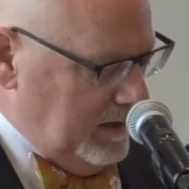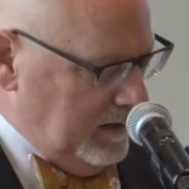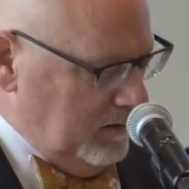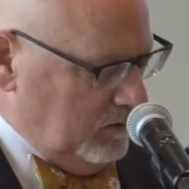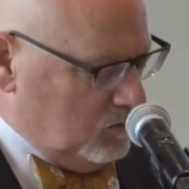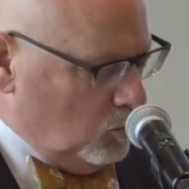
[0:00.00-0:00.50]

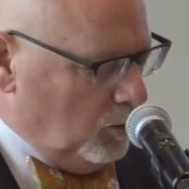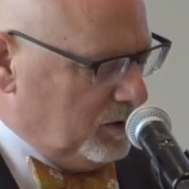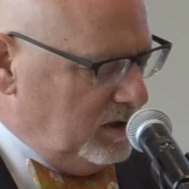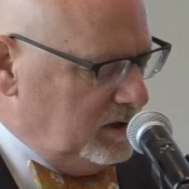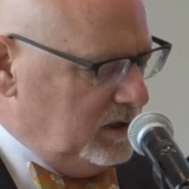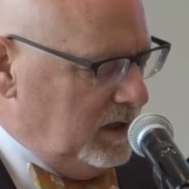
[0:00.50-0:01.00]
that's
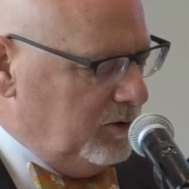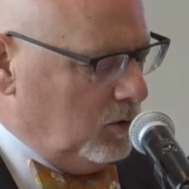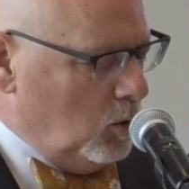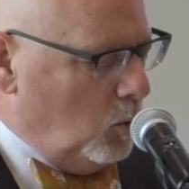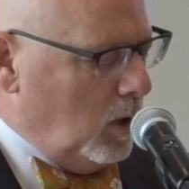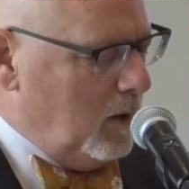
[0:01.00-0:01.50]
working
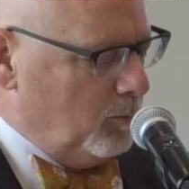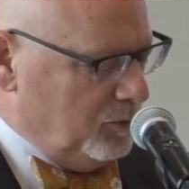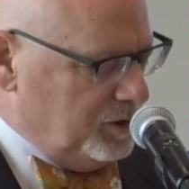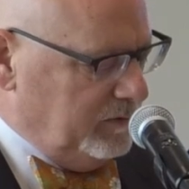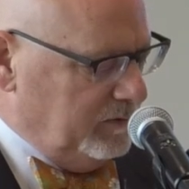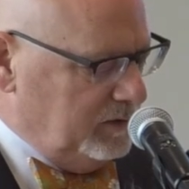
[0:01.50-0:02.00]
together
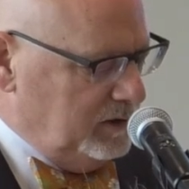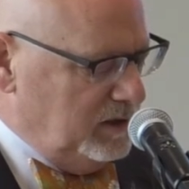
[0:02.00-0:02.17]
cooperatively,